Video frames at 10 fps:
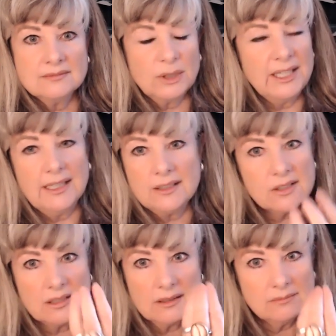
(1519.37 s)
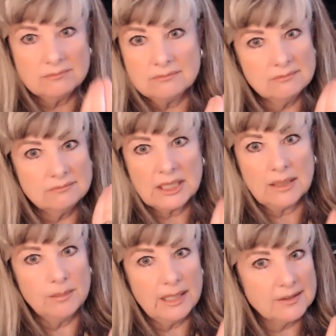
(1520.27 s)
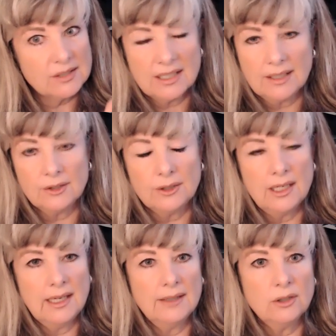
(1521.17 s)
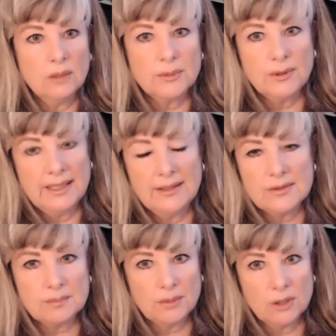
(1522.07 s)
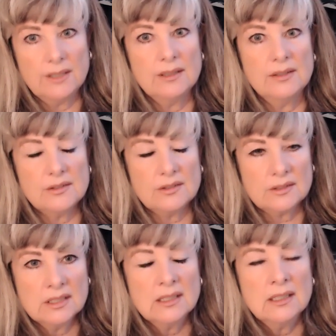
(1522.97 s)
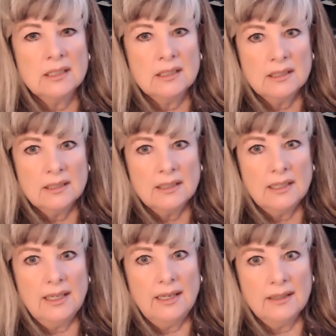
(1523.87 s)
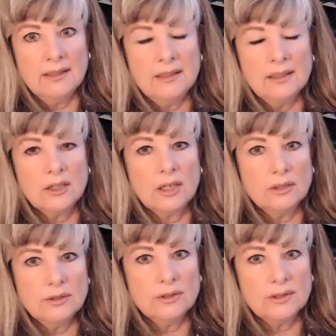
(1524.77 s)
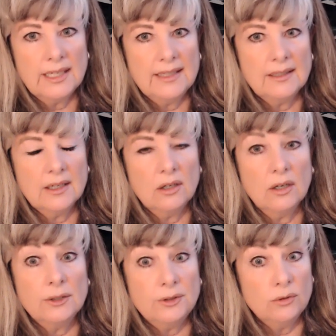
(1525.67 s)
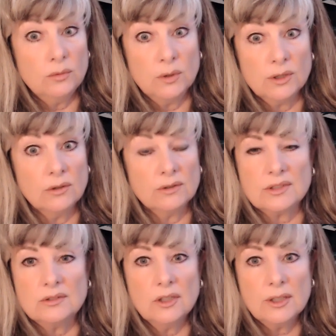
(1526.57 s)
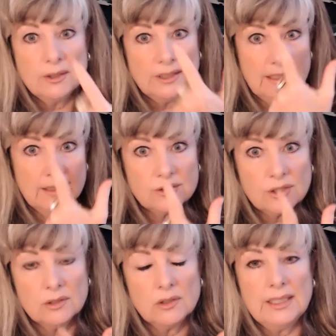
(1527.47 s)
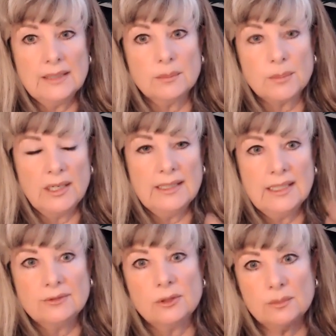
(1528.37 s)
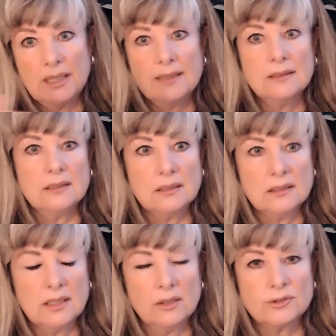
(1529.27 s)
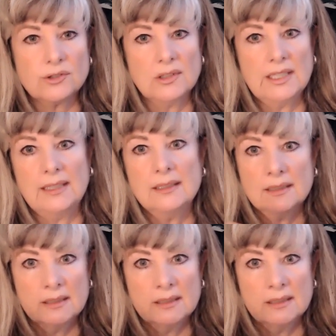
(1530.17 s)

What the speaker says: We need to come back together and operate as partners in co-creating our new world, not only internally at the brain level, but culturally.